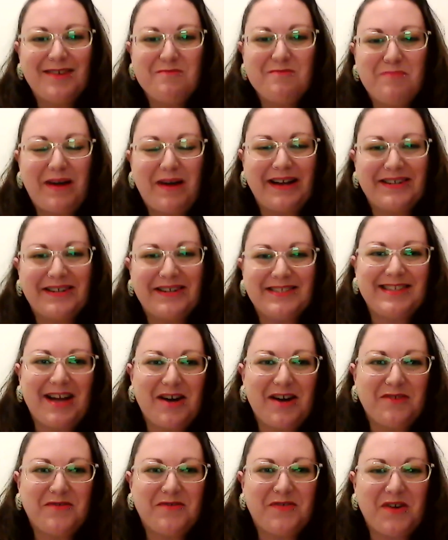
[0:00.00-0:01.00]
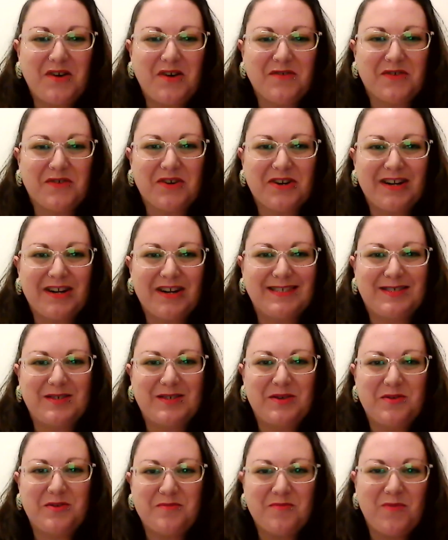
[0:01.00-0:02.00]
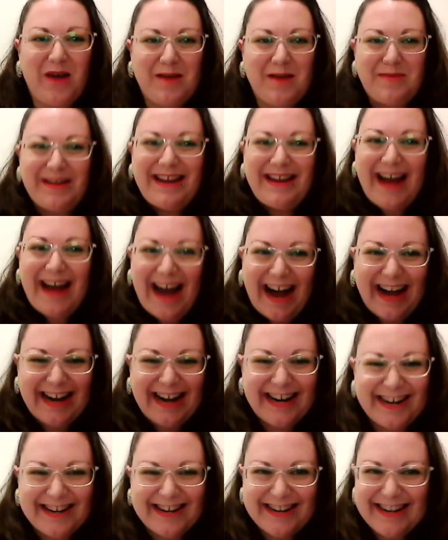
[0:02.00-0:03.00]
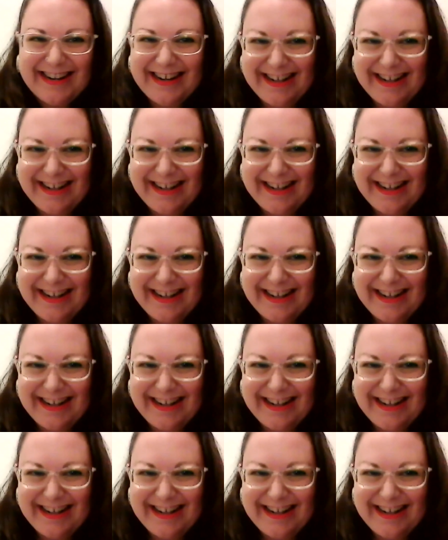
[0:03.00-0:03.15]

by yourself over a Zoom webinar.